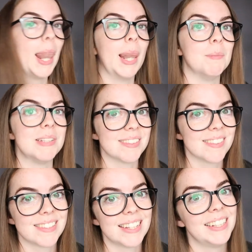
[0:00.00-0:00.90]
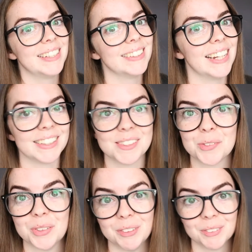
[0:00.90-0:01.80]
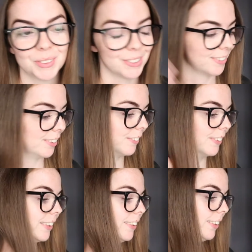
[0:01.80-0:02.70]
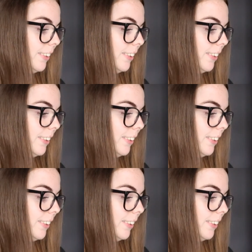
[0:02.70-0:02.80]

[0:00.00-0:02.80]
Let me just get the screen recording going.